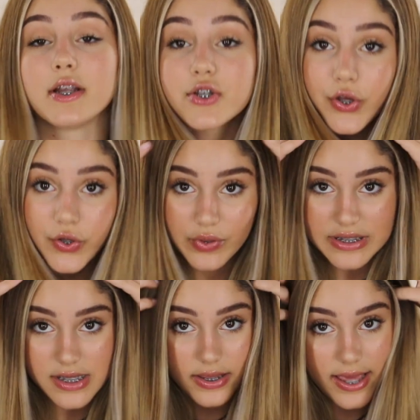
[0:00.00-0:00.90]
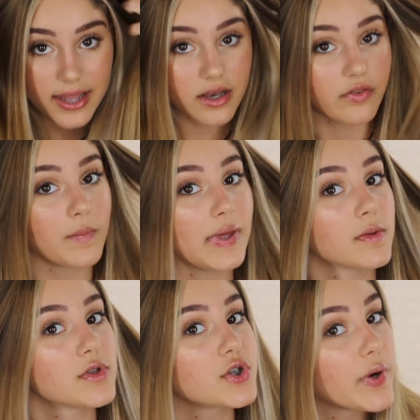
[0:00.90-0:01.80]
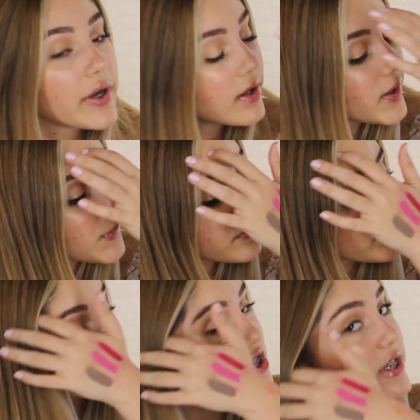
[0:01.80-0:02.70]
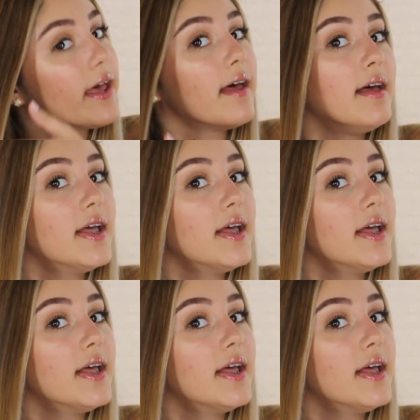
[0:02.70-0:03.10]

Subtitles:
I'd show you this at the end of the makeup tutorial, and we've reached it.